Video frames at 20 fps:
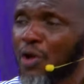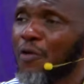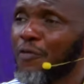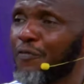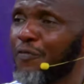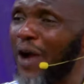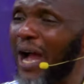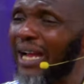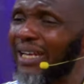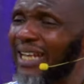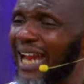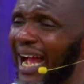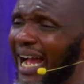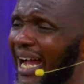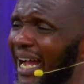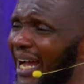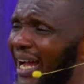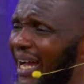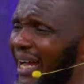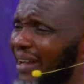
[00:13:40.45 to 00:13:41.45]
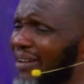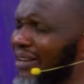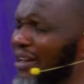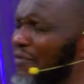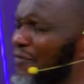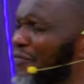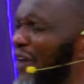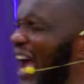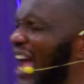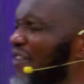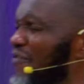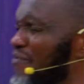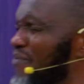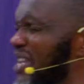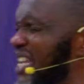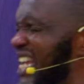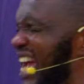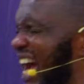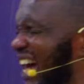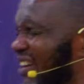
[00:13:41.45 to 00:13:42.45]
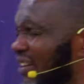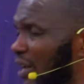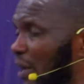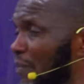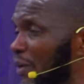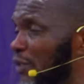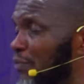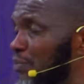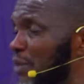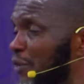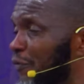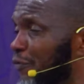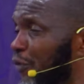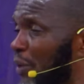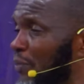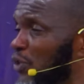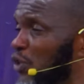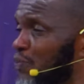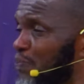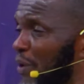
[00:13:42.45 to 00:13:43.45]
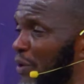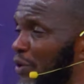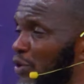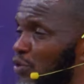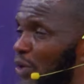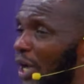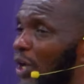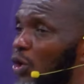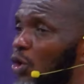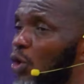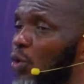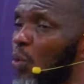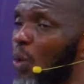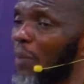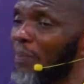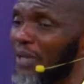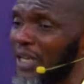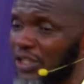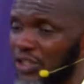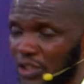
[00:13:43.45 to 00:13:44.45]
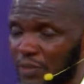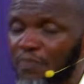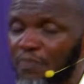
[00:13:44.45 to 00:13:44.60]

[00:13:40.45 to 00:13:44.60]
Father, revive me and remit me from spiritual lukewarmness.